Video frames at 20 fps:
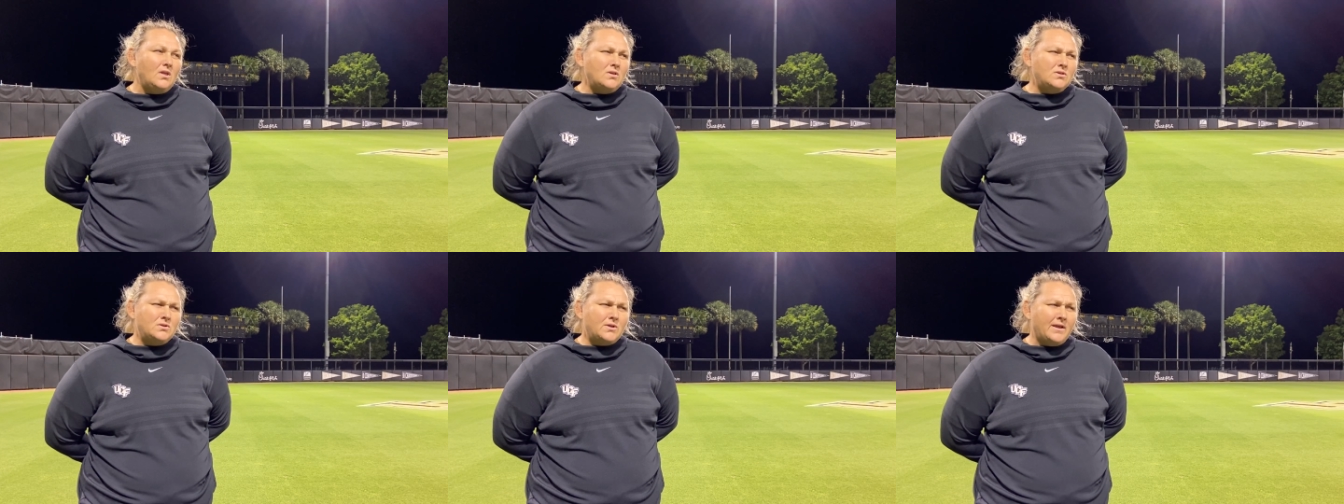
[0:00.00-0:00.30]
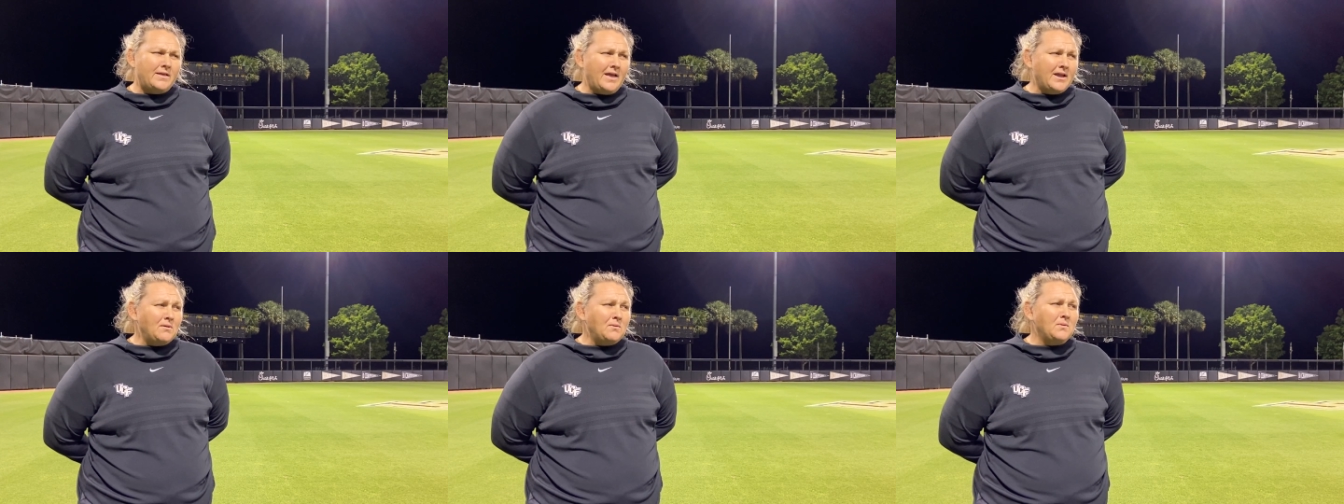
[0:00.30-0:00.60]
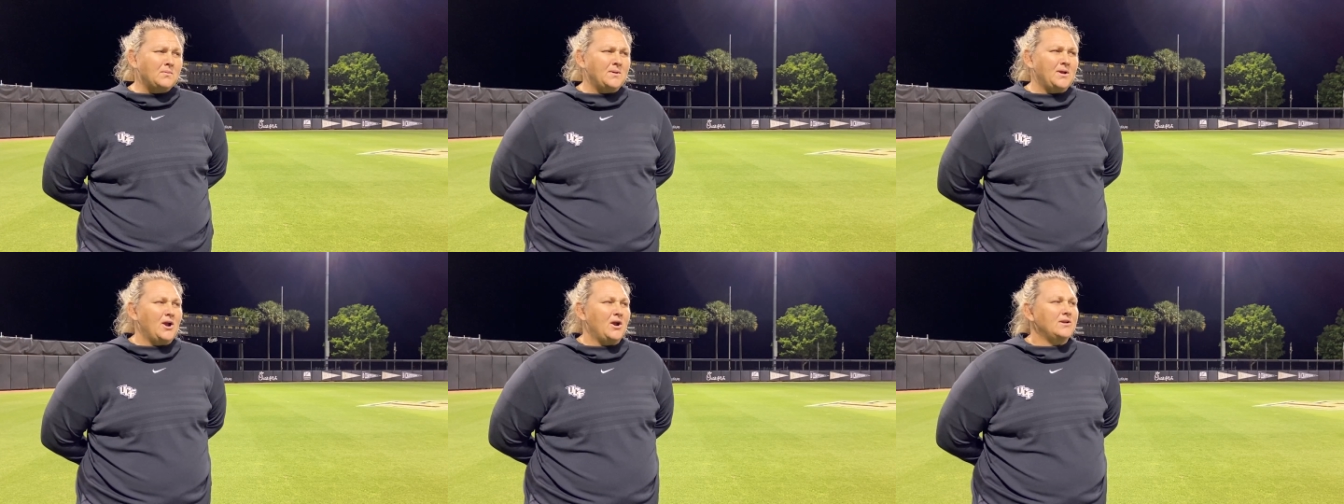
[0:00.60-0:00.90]
so I like
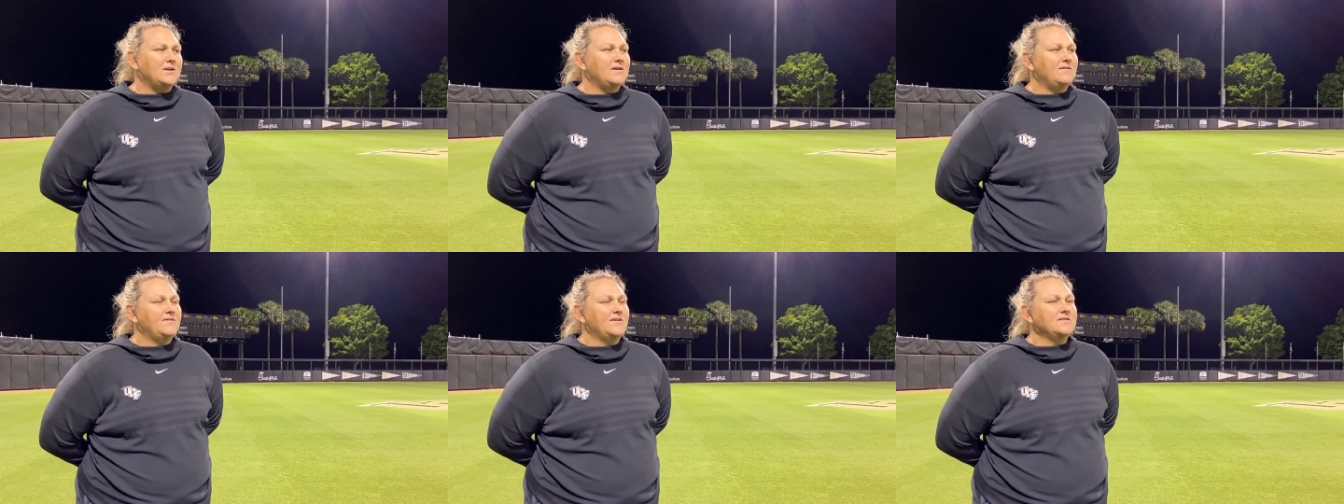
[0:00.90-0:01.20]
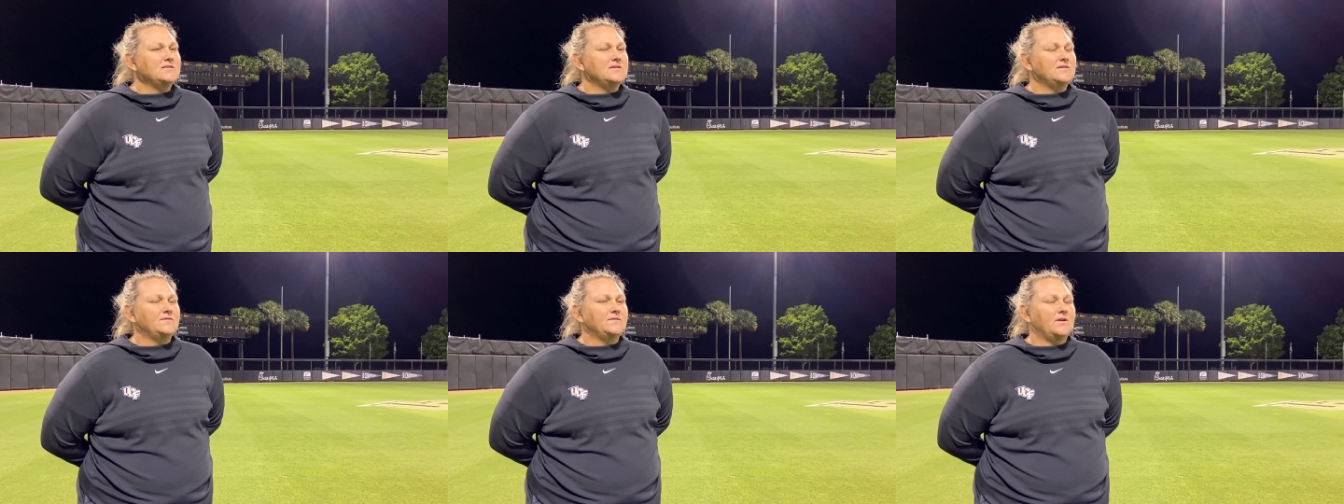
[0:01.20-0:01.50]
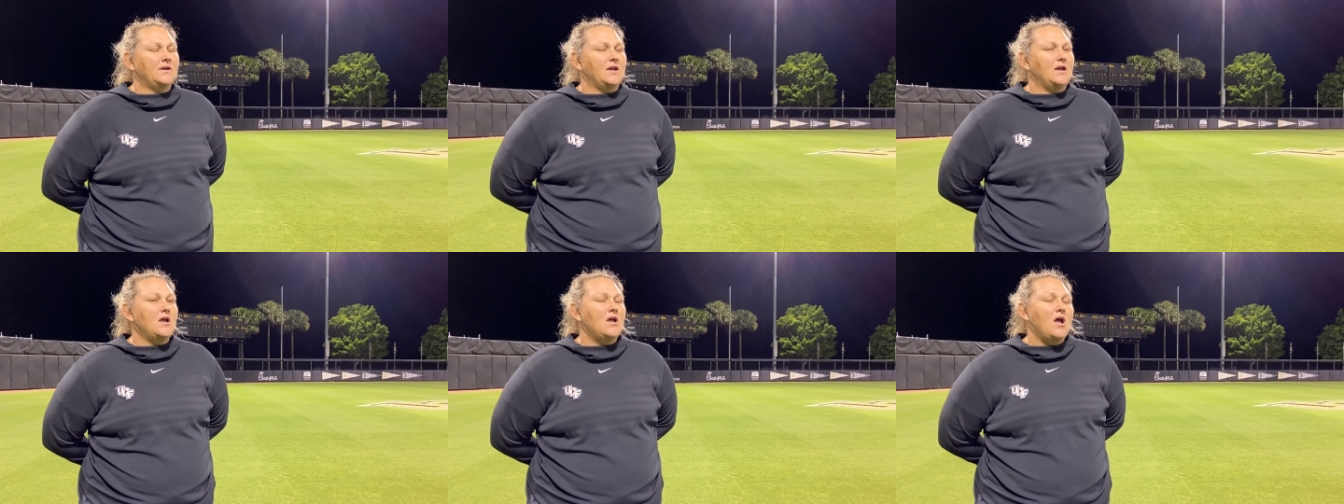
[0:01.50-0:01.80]
where we are
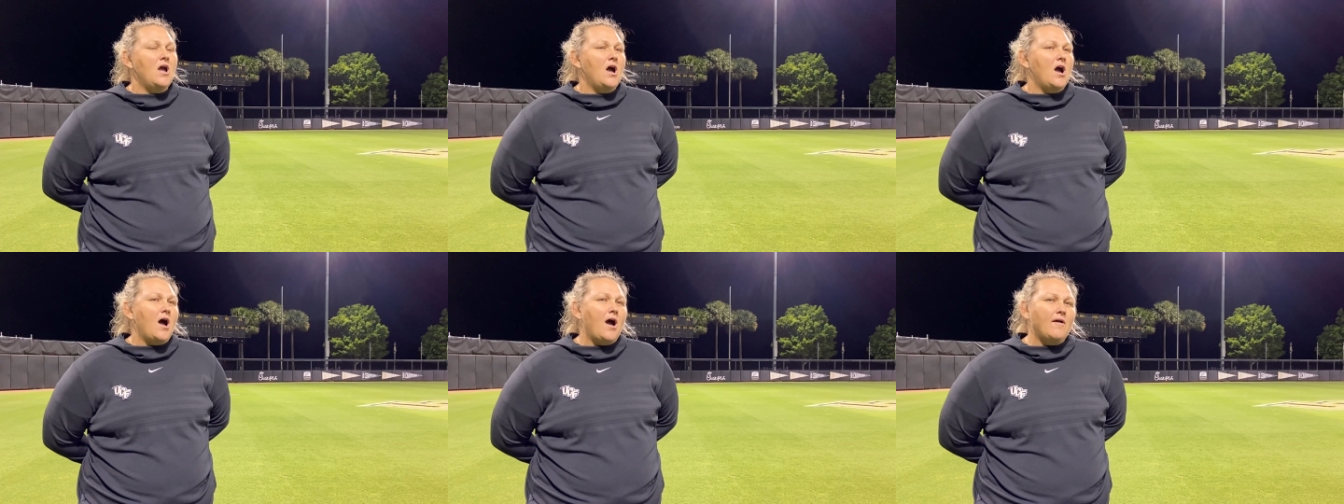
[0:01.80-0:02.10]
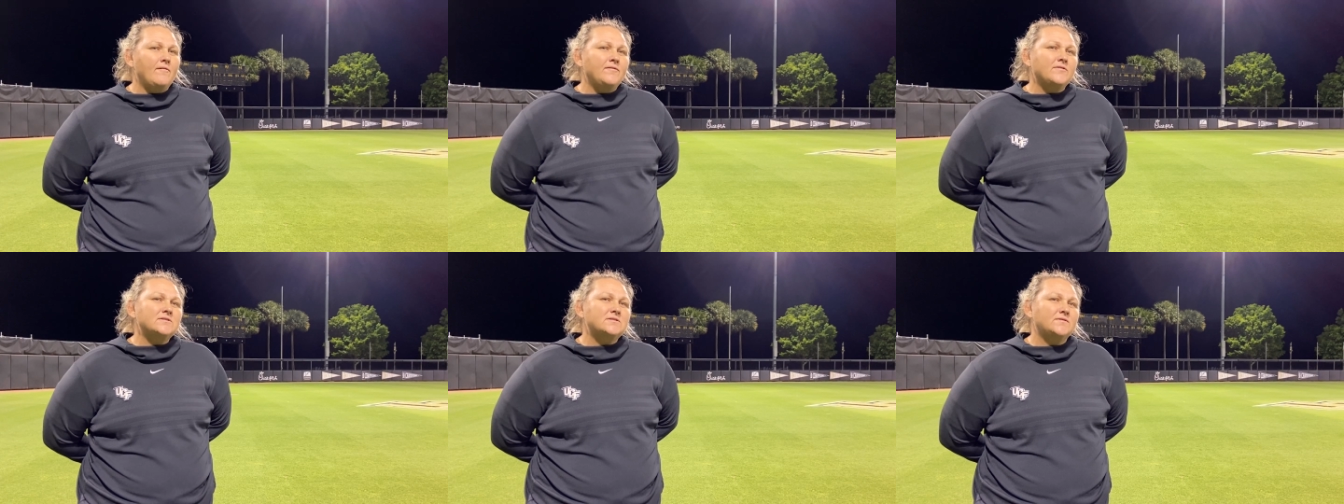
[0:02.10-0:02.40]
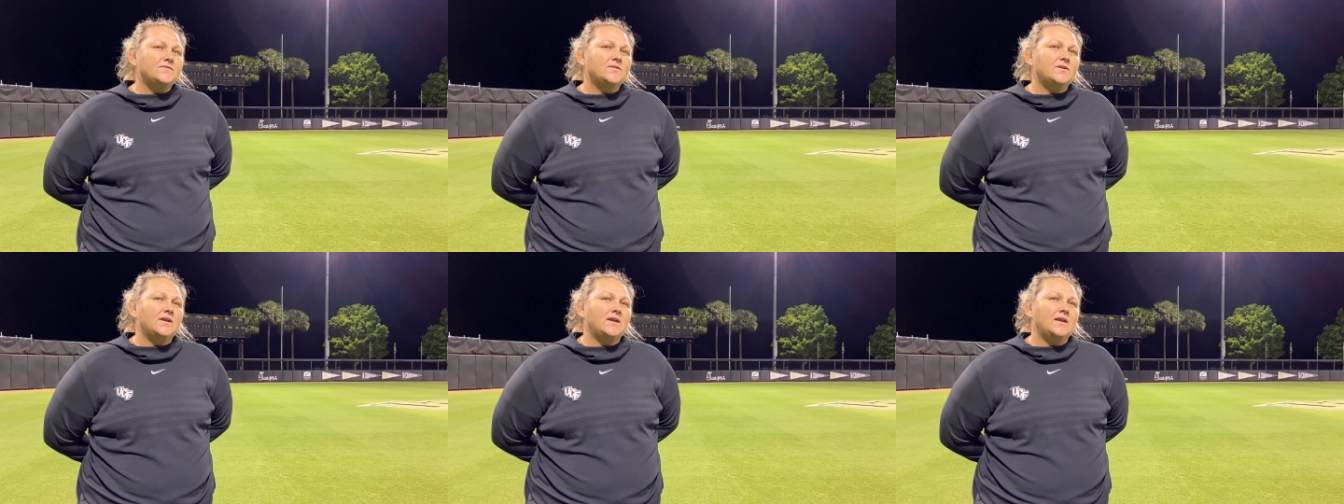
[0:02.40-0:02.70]
defensively.
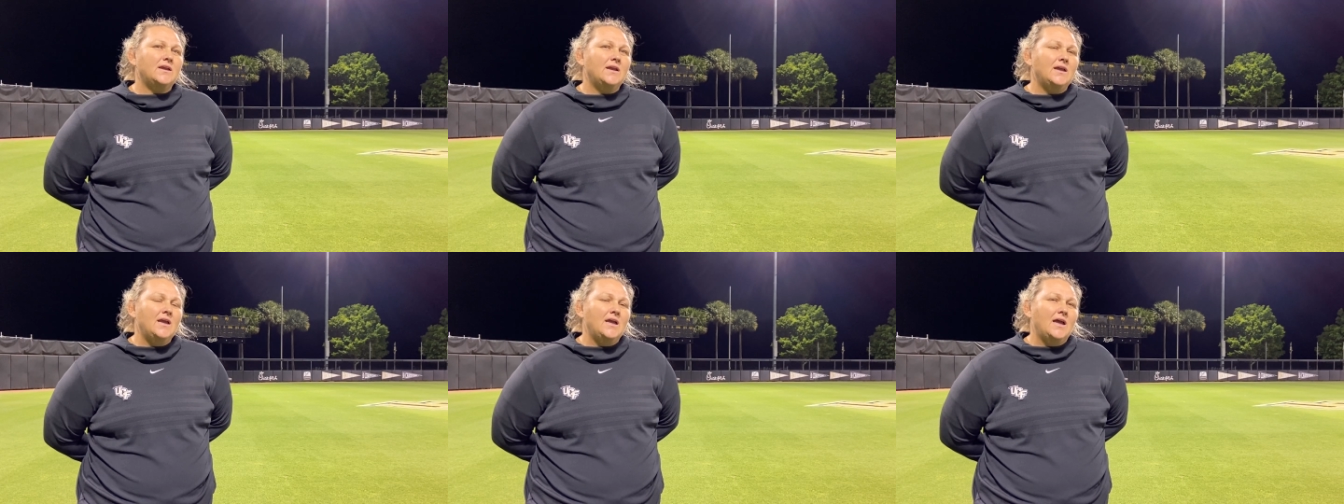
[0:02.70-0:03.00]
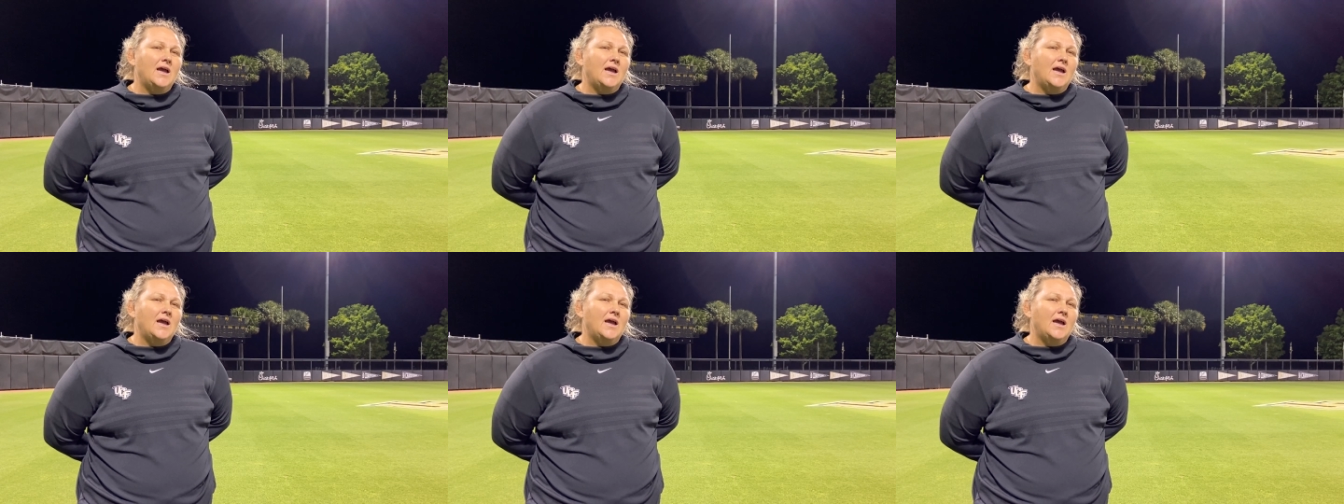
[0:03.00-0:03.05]
Offensively,